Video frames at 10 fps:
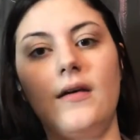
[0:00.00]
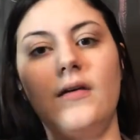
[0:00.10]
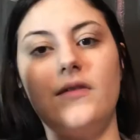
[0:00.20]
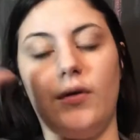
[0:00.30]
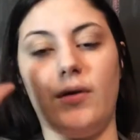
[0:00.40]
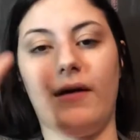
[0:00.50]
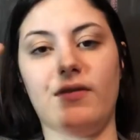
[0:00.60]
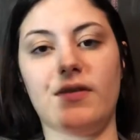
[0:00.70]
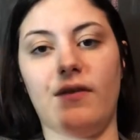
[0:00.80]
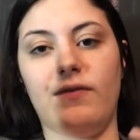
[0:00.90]
So you have a
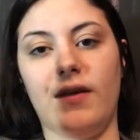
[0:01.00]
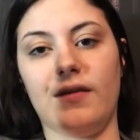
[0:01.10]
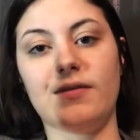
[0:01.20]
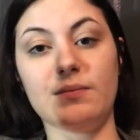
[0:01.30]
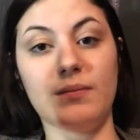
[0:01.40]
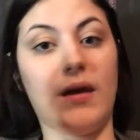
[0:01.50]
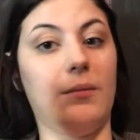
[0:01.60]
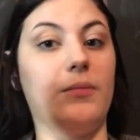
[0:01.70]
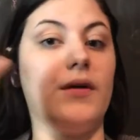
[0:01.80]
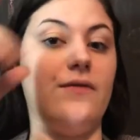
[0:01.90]
suffix and
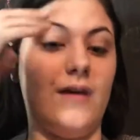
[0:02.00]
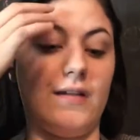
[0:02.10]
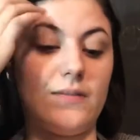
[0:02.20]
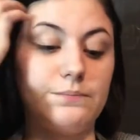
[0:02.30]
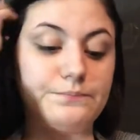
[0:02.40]
prefix